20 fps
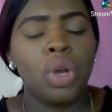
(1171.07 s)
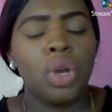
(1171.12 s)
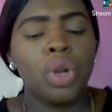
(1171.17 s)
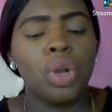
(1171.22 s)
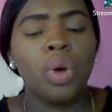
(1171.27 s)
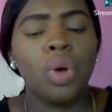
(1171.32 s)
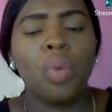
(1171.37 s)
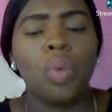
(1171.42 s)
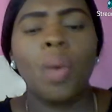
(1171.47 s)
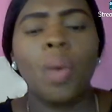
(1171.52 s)

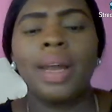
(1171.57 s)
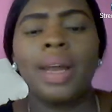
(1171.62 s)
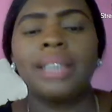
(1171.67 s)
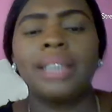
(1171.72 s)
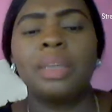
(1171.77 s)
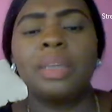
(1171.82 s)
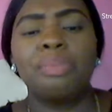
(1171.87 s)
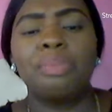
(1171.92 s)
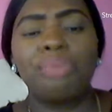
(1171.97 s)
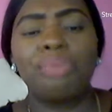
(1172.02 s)
When
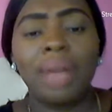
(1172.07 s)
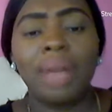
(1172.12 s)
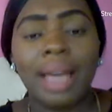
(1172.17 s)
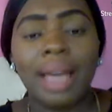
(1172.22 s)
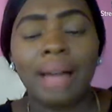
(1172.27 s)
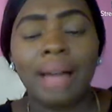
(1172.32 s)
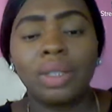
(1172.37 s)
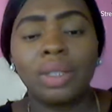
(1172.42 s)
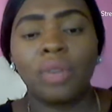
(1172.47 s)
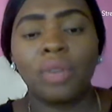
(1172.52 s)
there's a
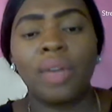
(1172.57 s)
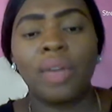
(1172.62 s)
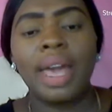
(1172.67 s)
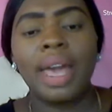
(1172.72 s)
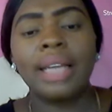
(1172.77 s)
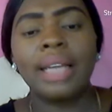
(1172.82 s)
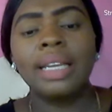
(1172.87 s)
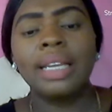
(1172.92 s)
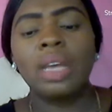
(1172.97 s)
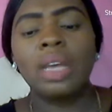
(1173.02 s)
breakout of
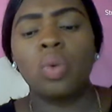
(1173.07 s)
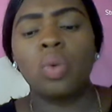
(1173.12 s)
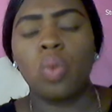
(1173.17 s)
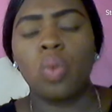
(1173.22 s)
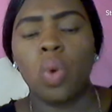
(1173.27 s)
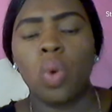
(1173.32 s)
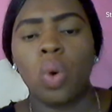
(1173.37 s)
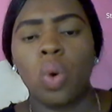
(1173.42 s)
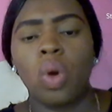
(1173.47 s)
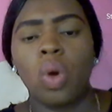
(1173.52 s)
ethnic
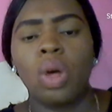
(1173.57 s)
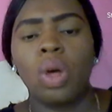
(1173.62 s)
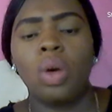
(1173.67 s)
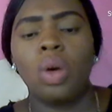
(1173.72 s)
war,